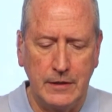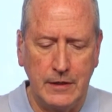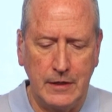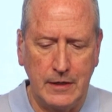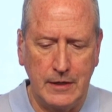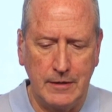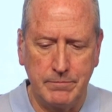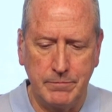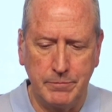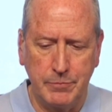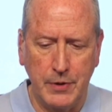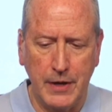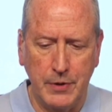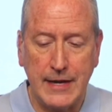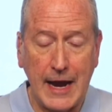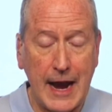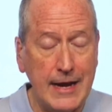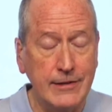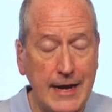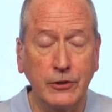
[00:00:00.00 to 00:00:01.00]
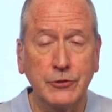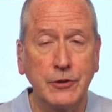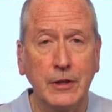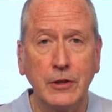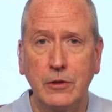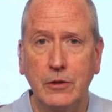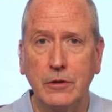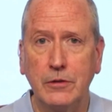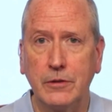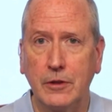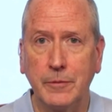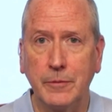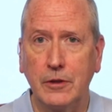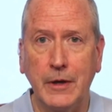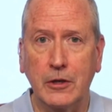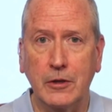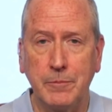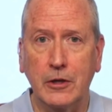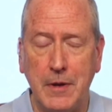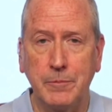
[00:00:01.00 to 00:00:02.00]
But I just think the
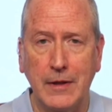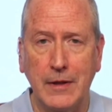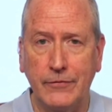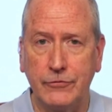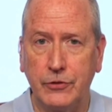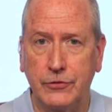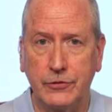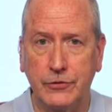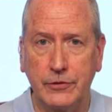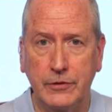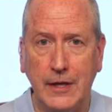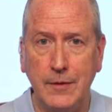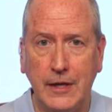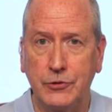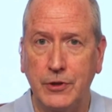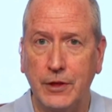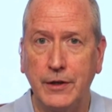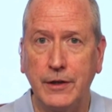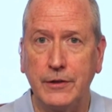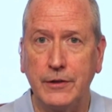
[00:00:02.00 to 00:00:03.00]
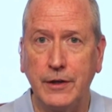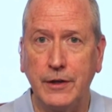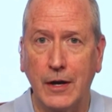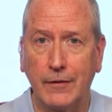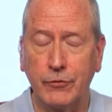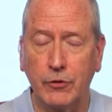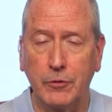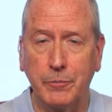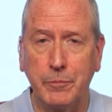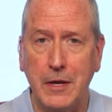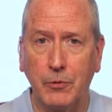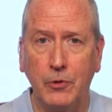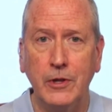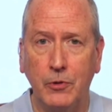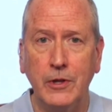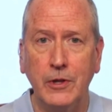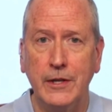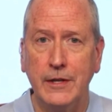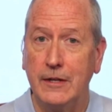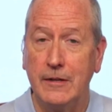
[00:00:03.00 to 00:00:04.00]
American people have to keep sending tougher
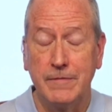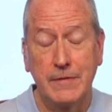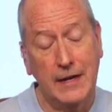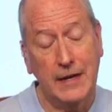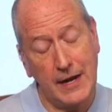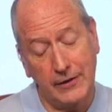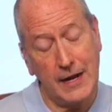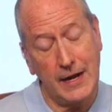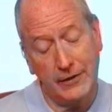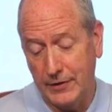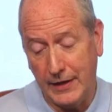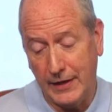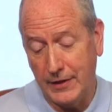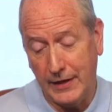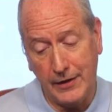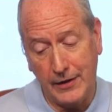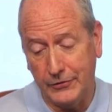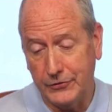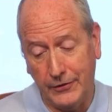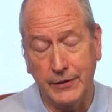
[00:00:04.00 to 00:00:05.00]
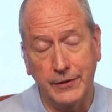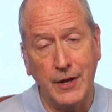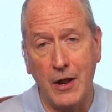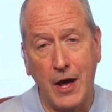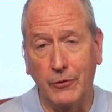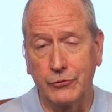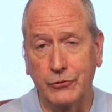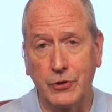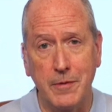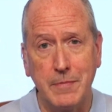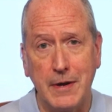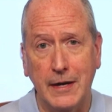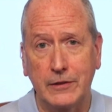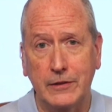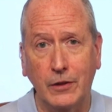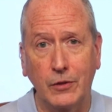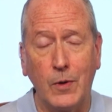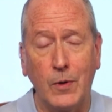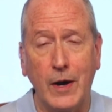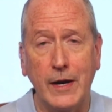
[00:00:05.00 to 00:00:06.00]
people. They got to send Donald Trump
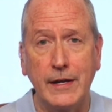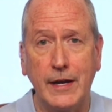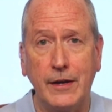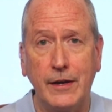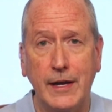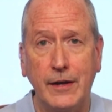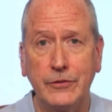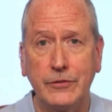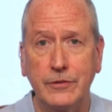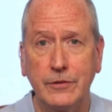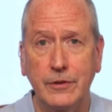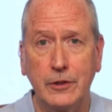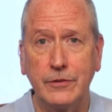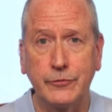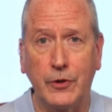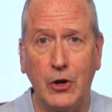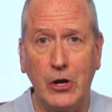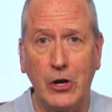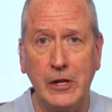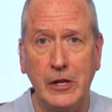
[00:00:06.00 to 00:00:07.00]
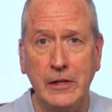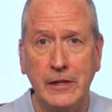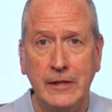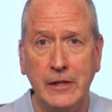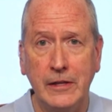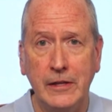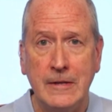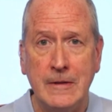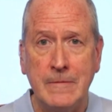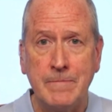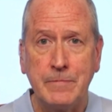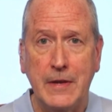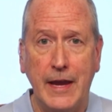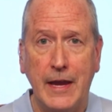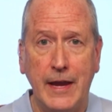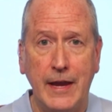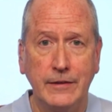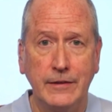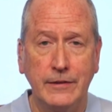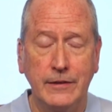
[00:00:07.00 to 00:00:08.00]
back to the White House this fall,
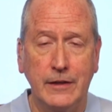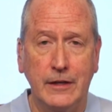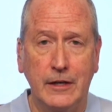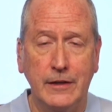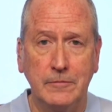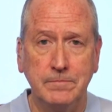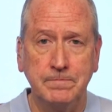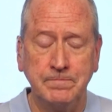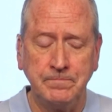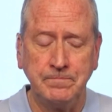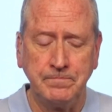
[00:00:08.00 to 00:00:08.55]
and I